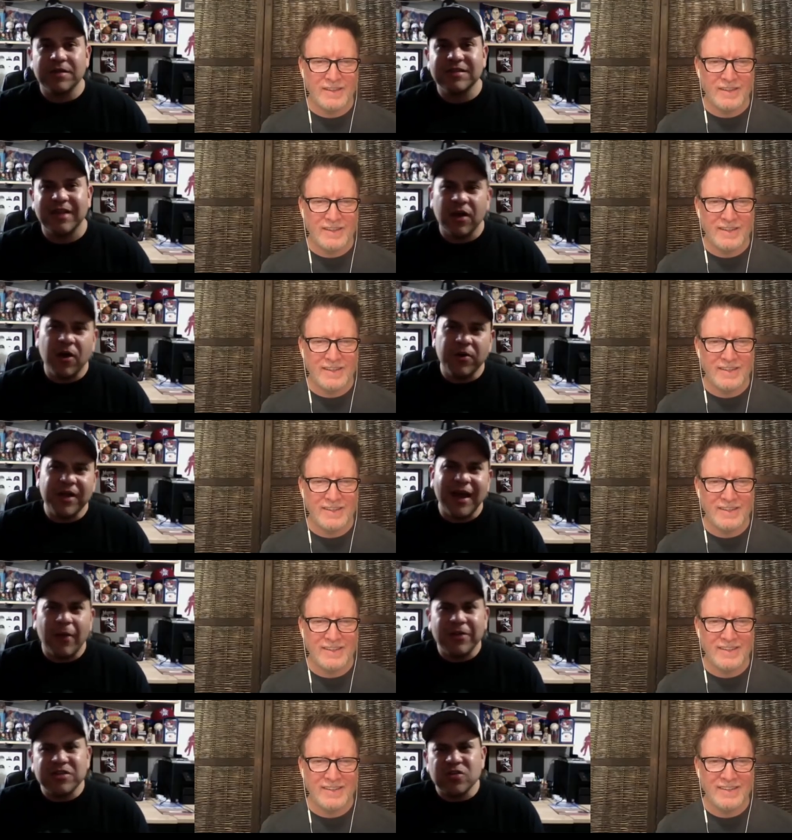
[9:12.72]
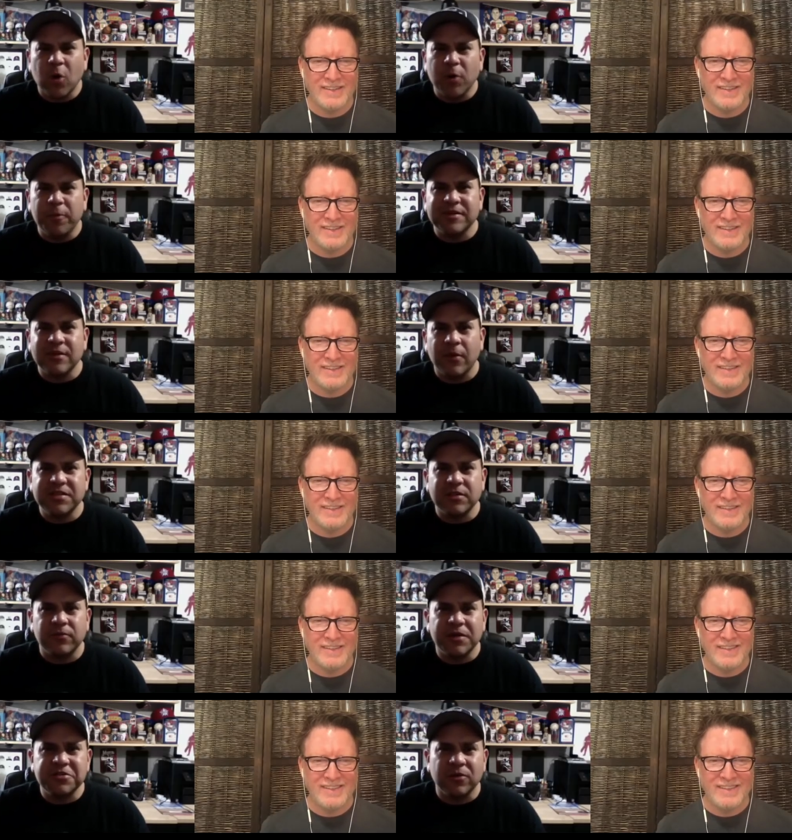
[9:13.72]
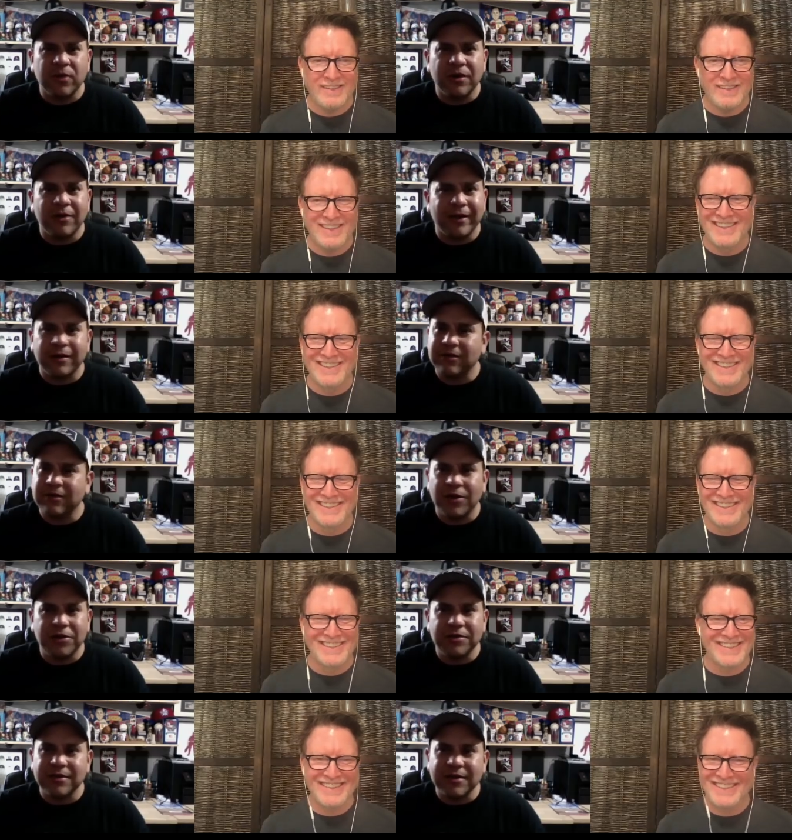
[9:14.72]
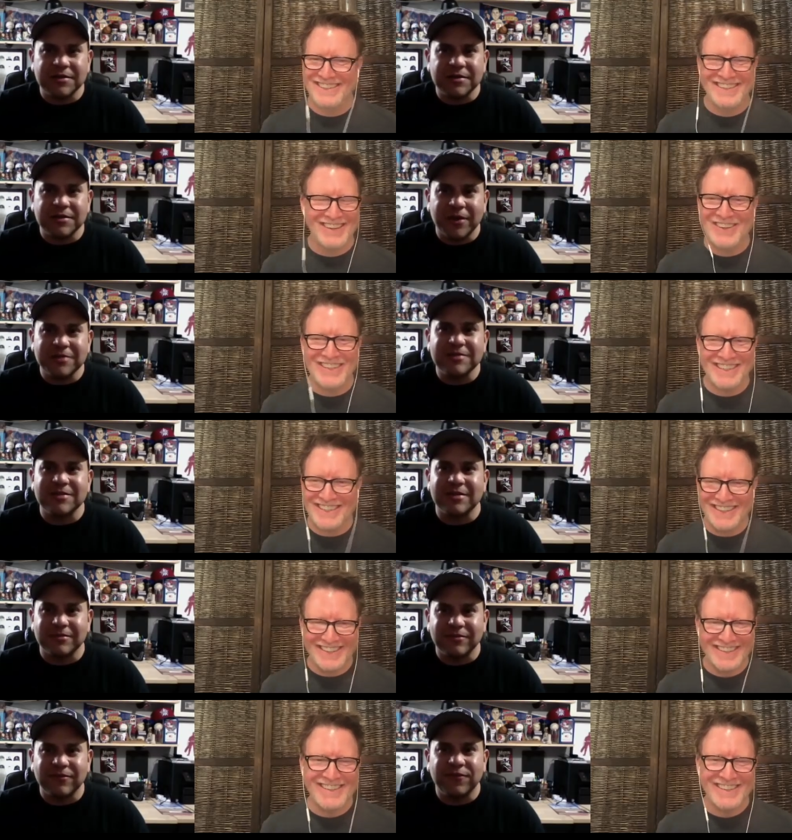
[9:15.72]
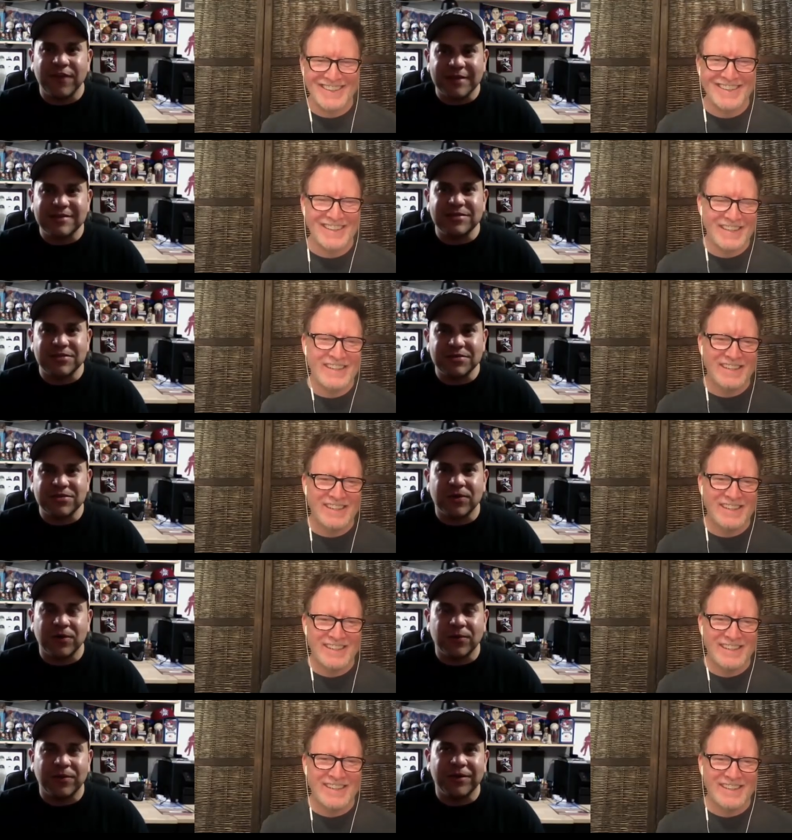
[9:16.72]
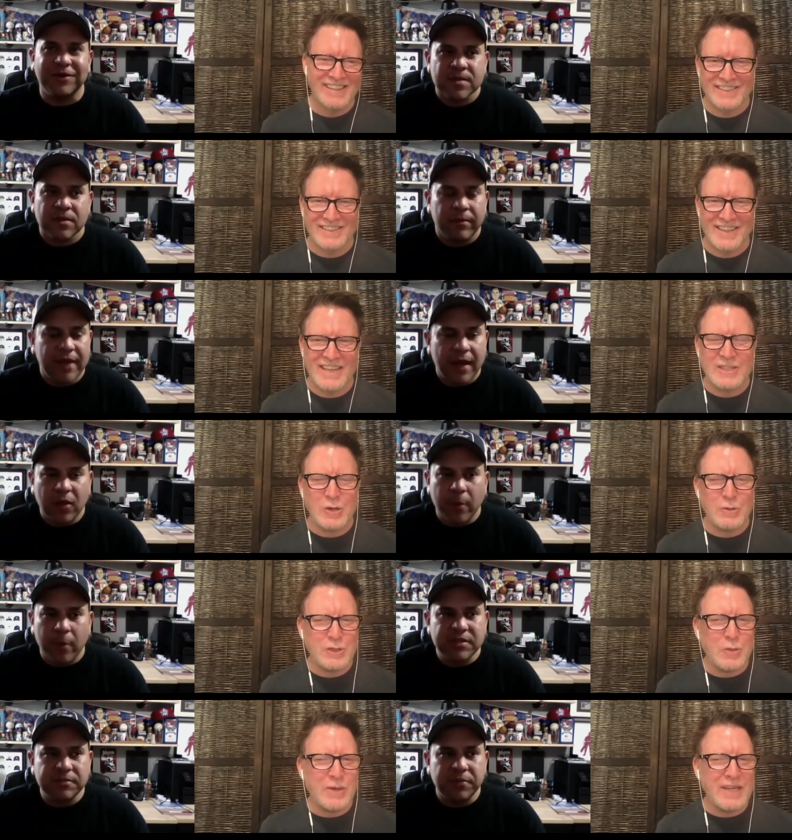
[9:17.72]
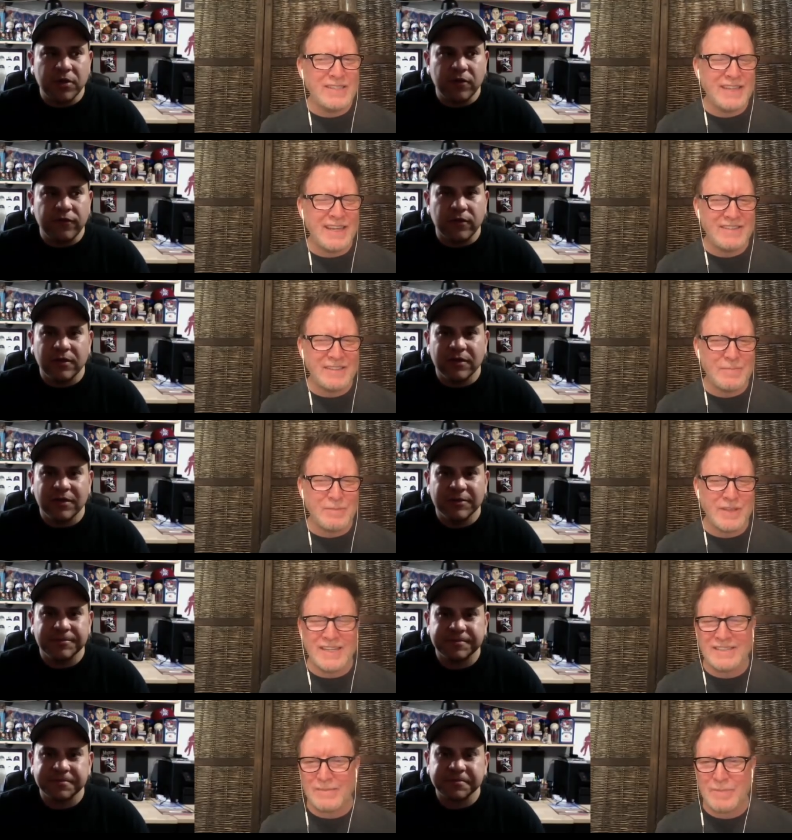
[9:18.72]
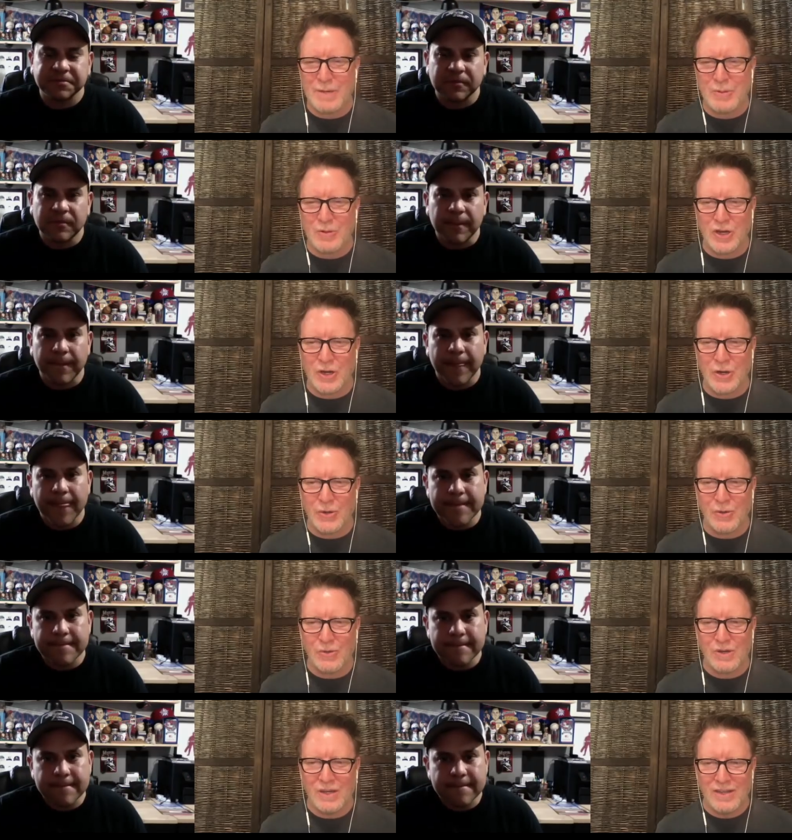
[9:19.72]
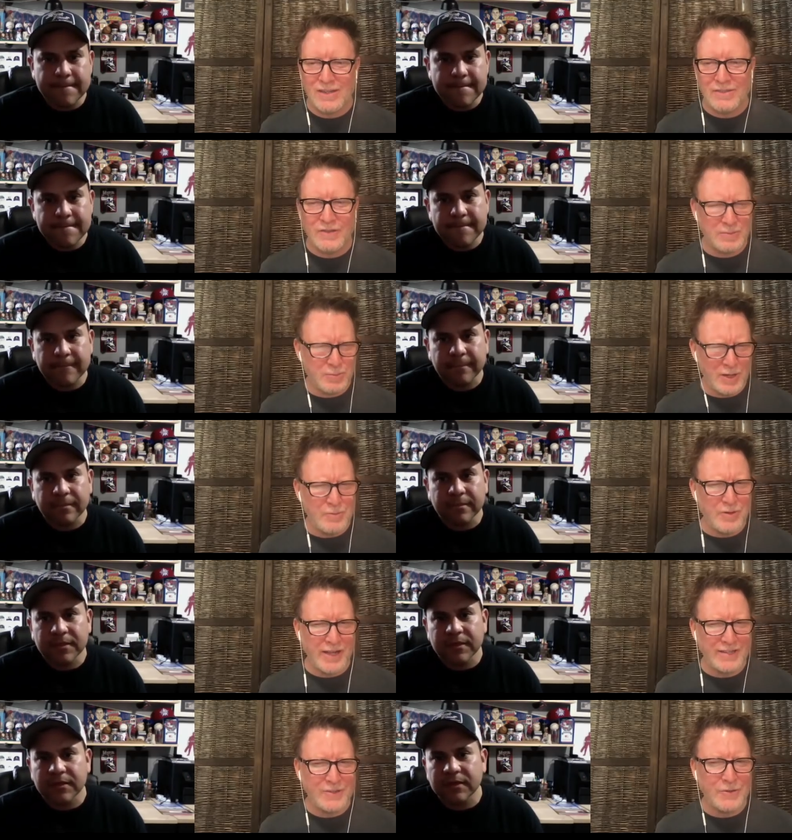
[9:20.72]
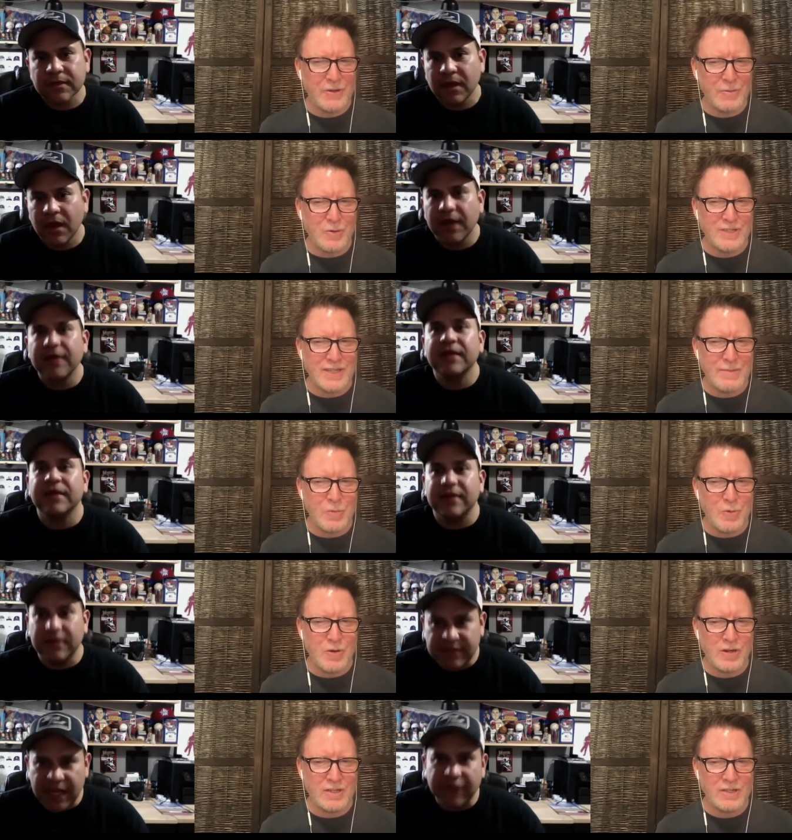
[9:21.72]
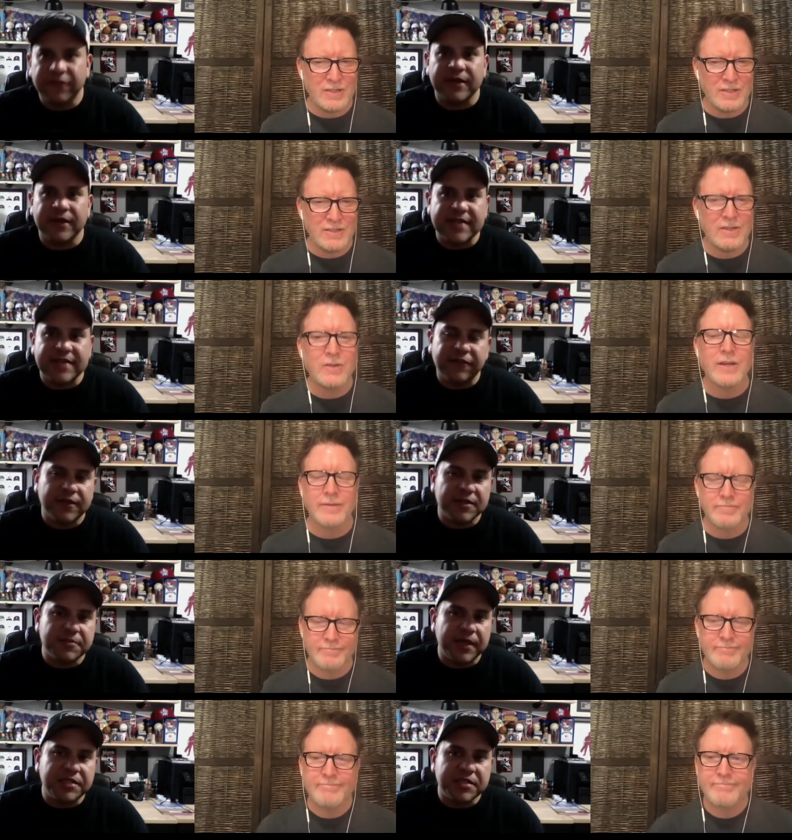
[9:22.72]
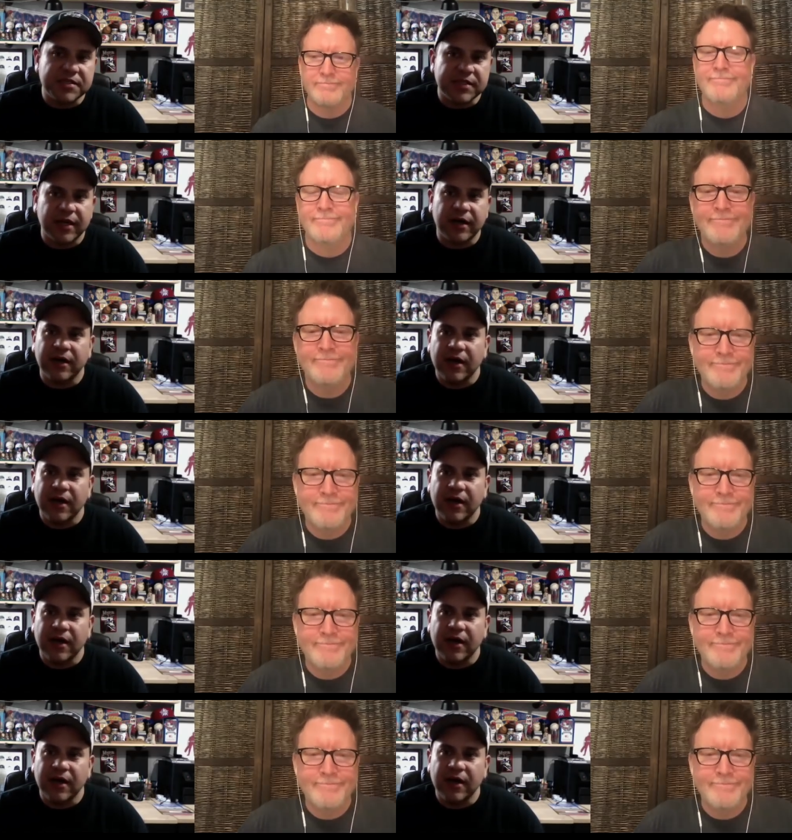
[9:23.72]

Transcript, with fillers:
Speaker 1: like, "Oh yeah, I went to Corpus. I went to the original one." I'm like, "No, you didn't. You no, went you to the fancy two-story one." But yeah, so Corpus- so
Speaker 2: is it is it a place that people go for spring break to, or or is that more definitely definitely okay. there's
Speaker 1: beaches there